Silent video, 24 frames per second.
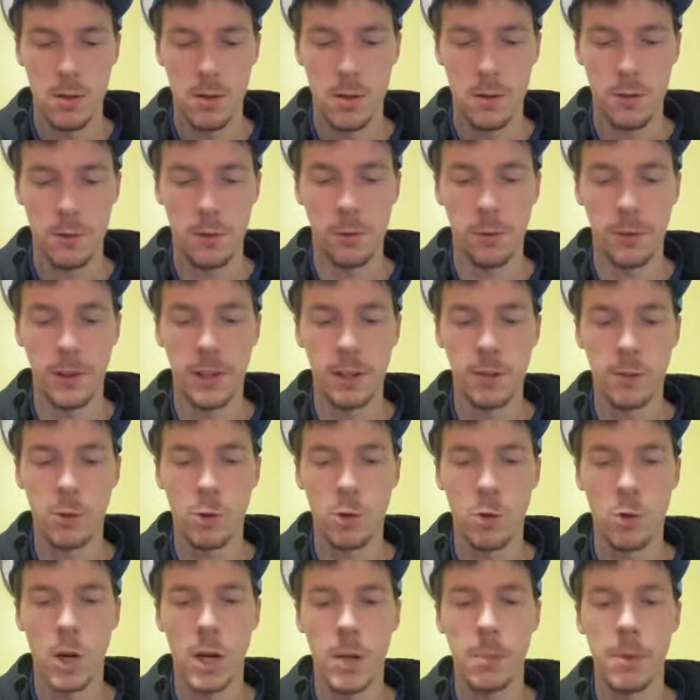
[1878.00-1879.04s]
So thanks for
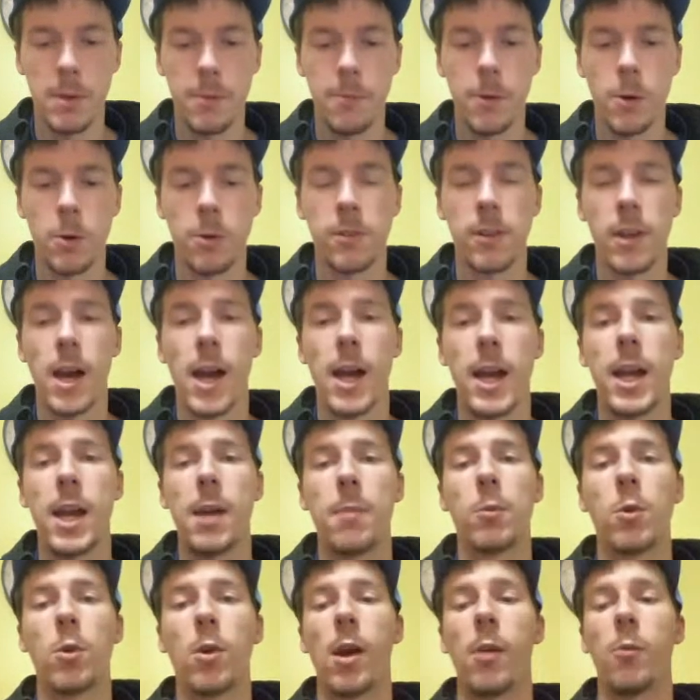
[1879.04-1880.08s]
joining me, folks. I
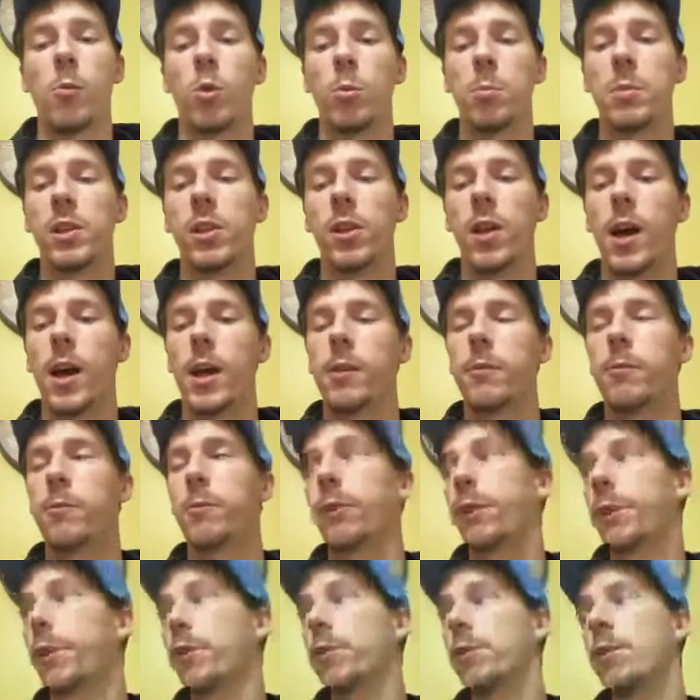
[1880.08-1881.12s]
will be
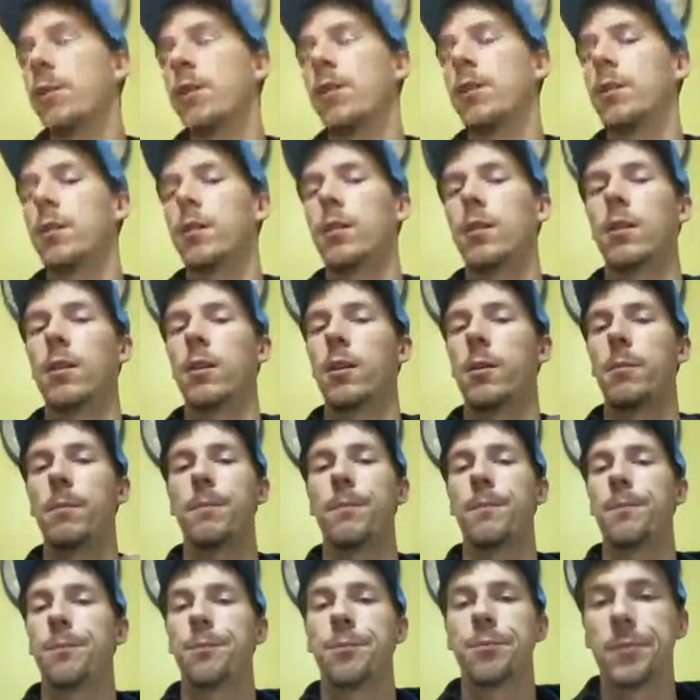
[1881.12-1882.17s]
live, like I said. I'll
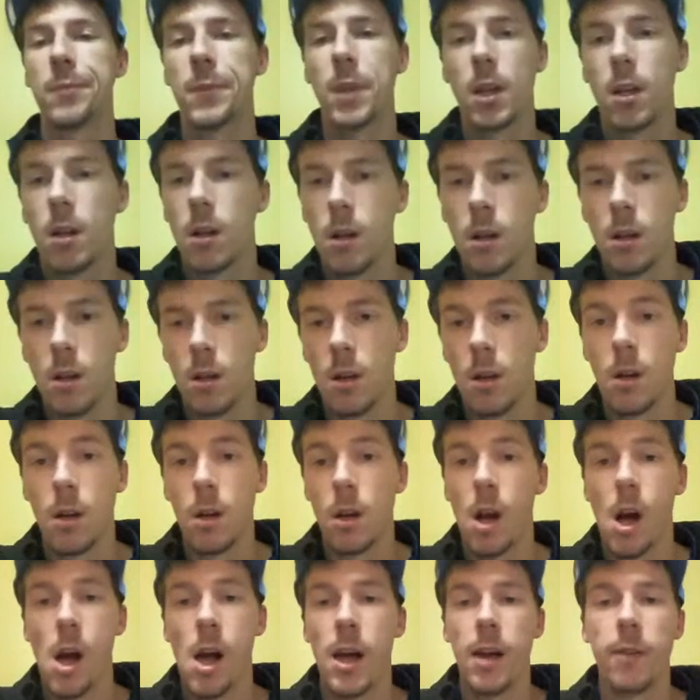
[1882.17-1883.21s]

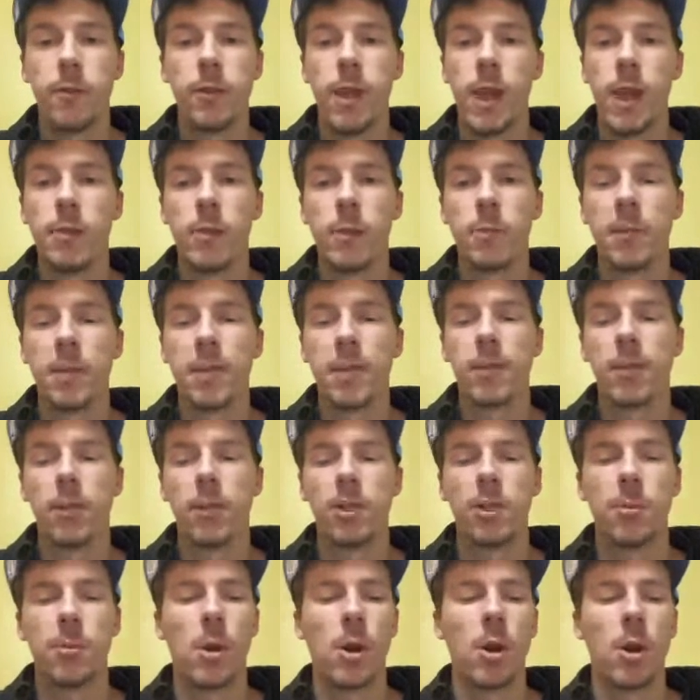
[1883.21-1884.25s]
have live updates
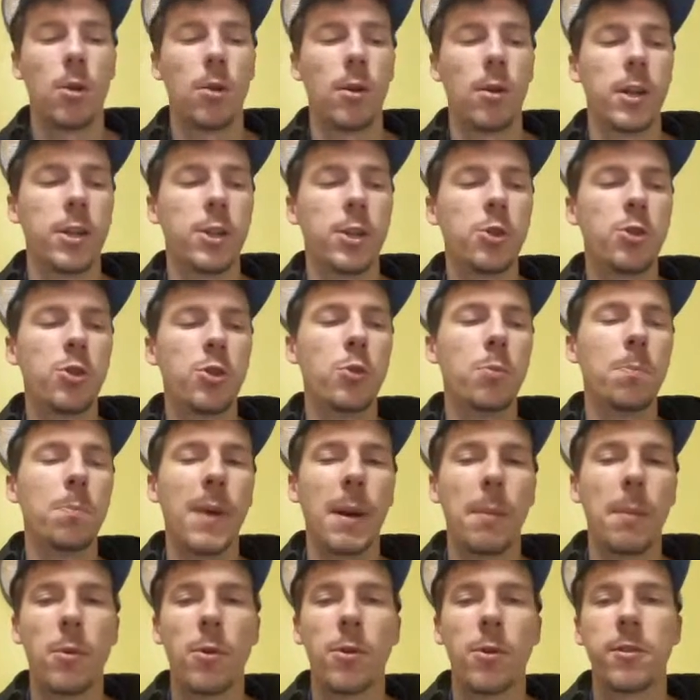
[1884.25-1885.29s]
out tomorrow. YouTube
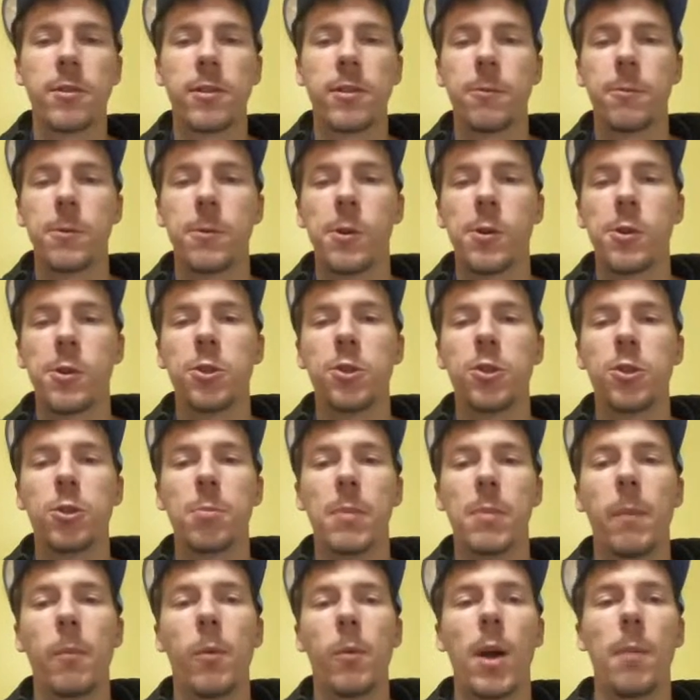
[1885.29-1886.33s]
members, if you're a YouTube
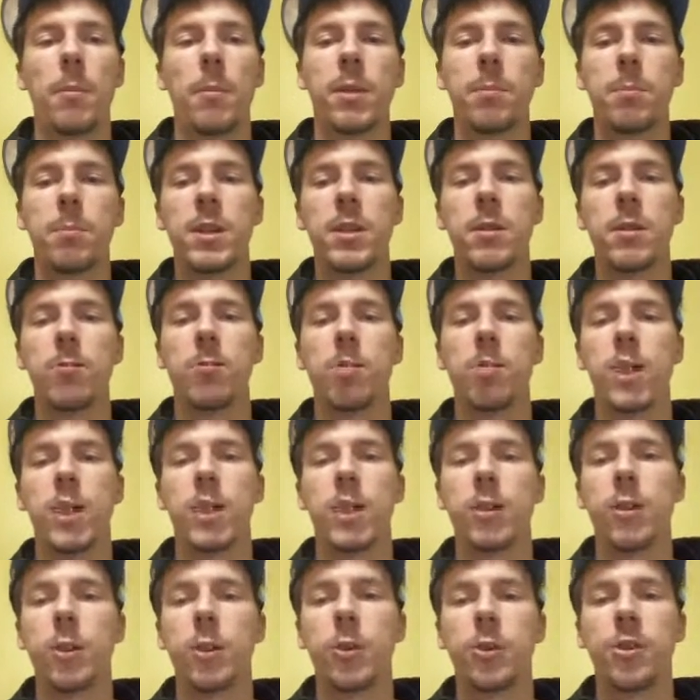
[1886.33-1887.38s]
member, I'm going to be putting
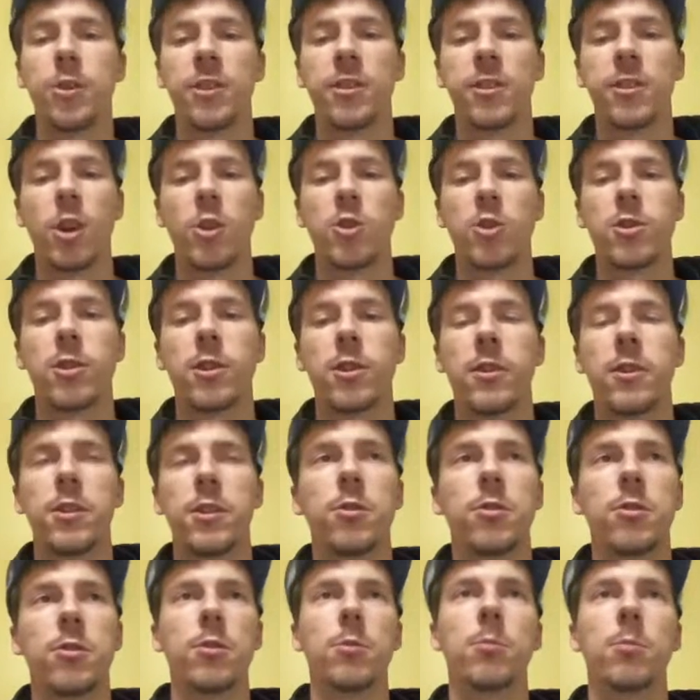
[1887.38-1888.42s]
a little discussion in the
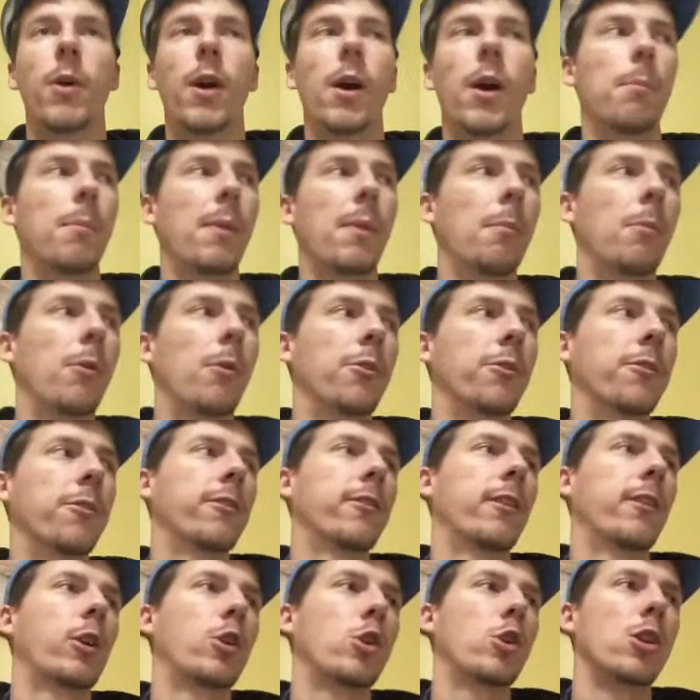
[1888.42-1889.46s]
YouTube members
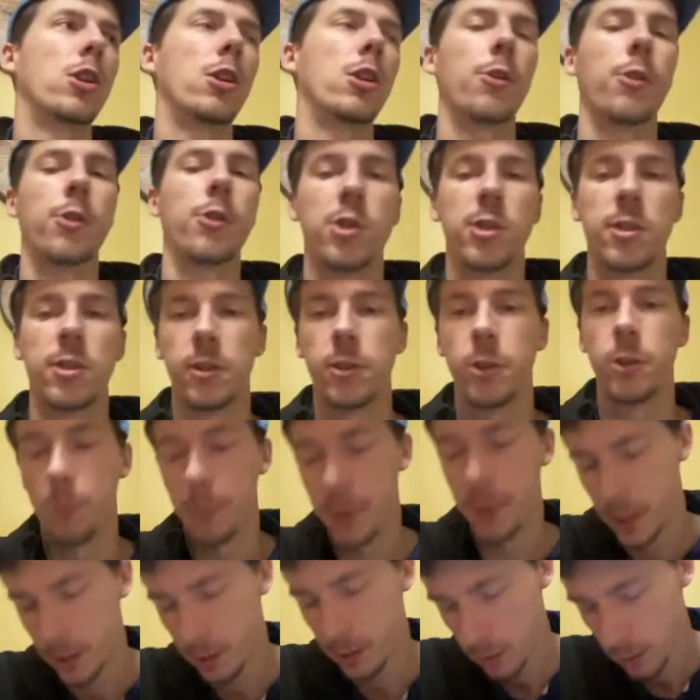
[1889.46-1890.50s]
section here in just a little
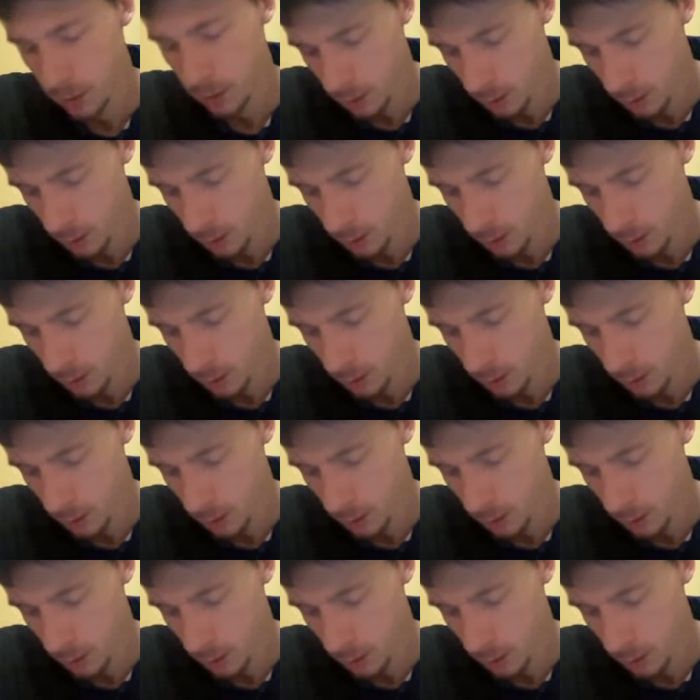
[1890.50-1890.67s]
bit.